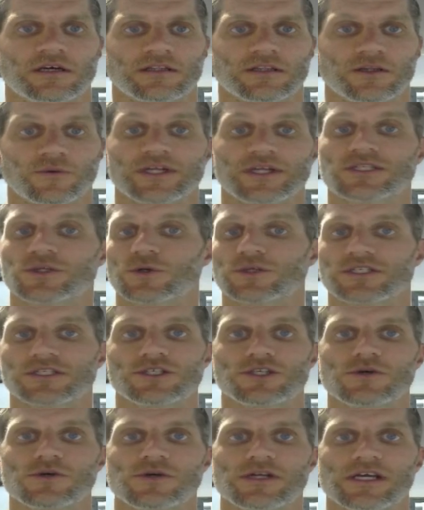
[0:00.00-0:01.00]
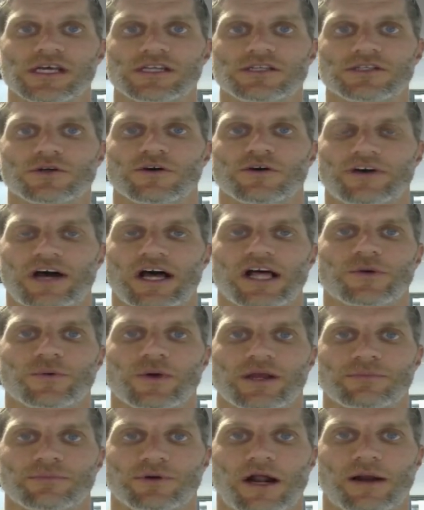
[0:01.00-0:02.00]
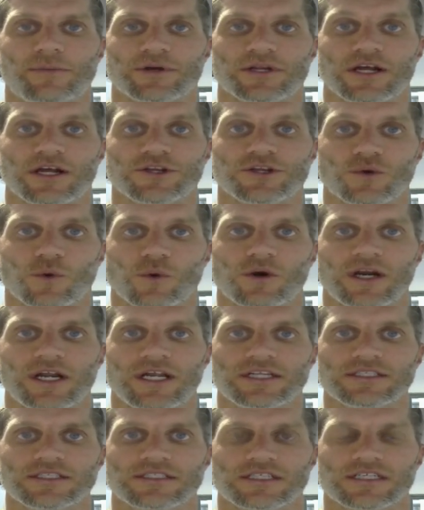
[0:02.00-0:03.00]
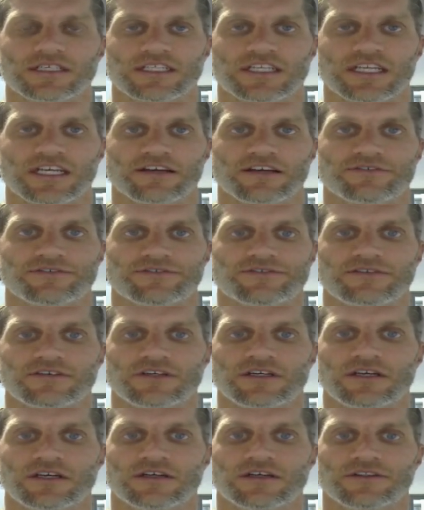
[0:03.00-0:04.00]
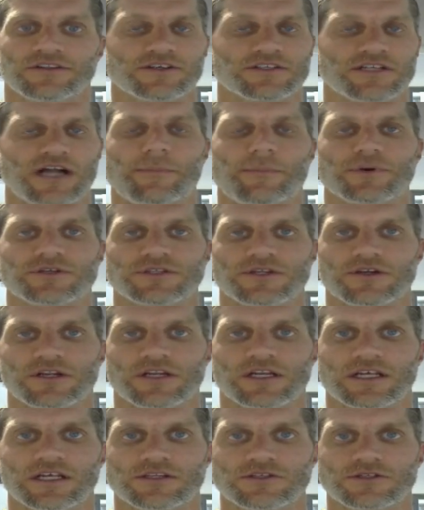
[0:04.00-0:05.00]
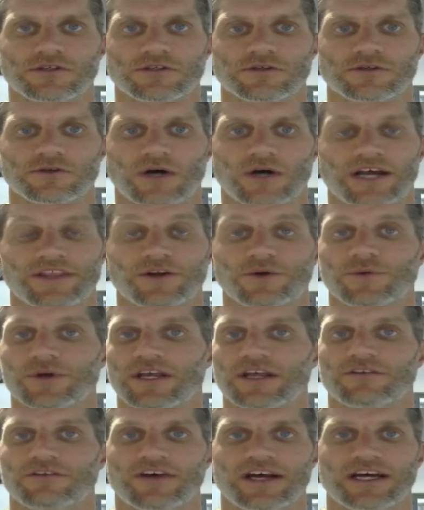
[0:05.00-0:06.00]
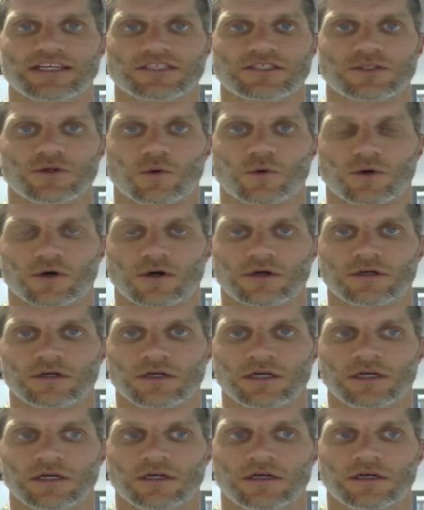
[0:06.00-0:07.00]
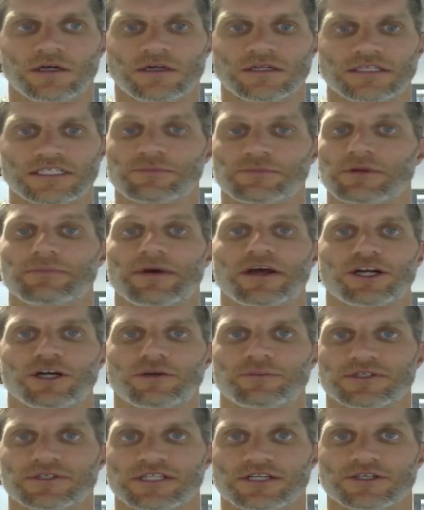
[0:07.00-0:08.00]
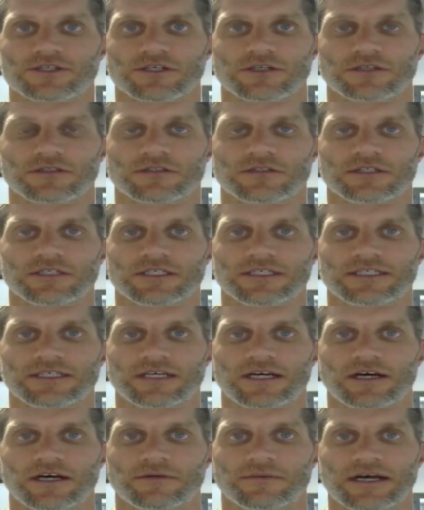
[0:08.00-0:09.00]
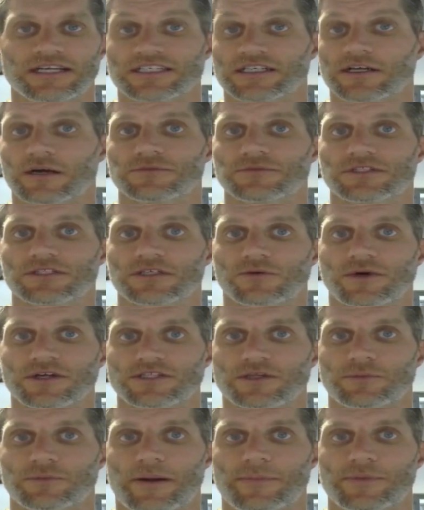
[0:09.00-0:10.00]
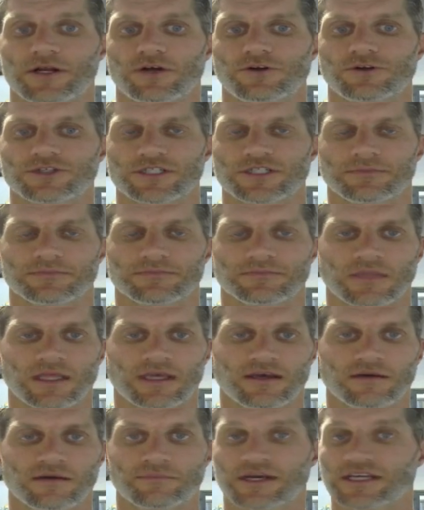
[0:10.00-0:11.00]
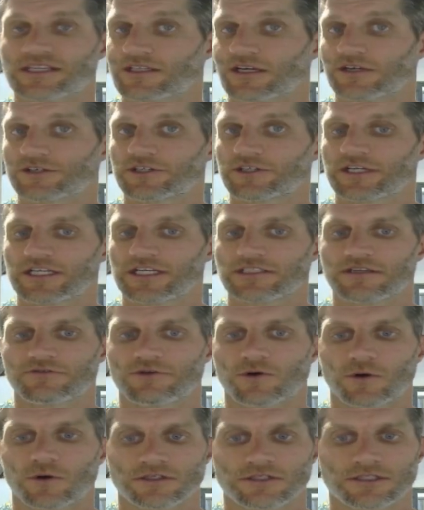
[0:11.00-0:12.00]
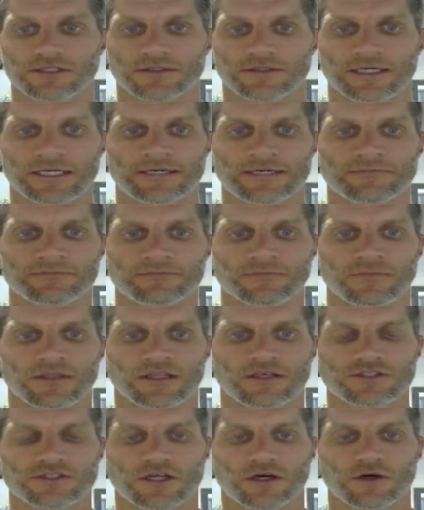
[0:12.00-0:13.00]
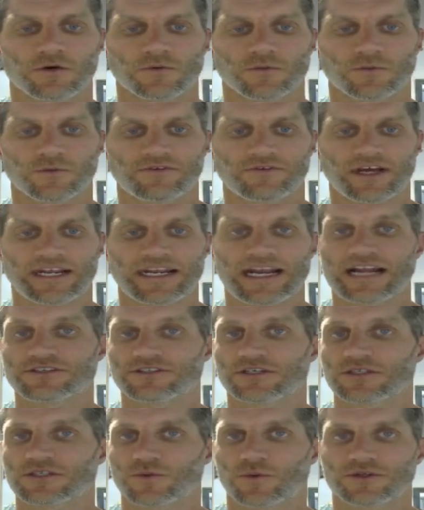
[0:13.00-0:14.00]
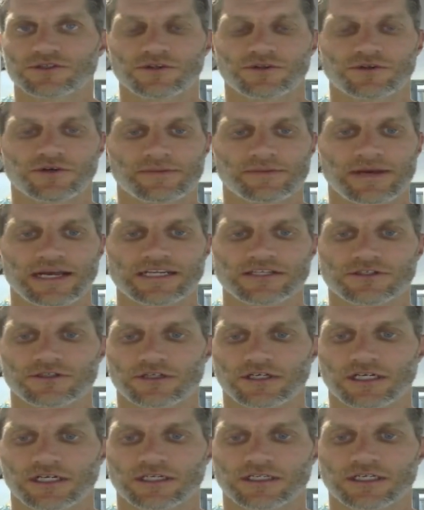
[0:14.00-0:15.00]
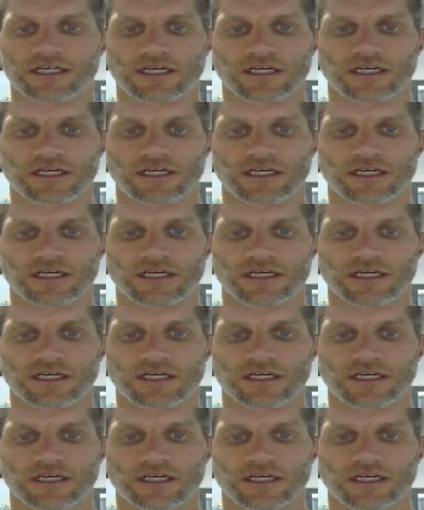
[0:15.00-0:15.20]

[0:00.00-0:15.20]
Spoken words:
the resources you need to evaluate property on your end to see if there's opportunity to either reinvest or simply better your position as it comes to rental property ownership based on your needs, of course. So we've got an address, 123 Main Street.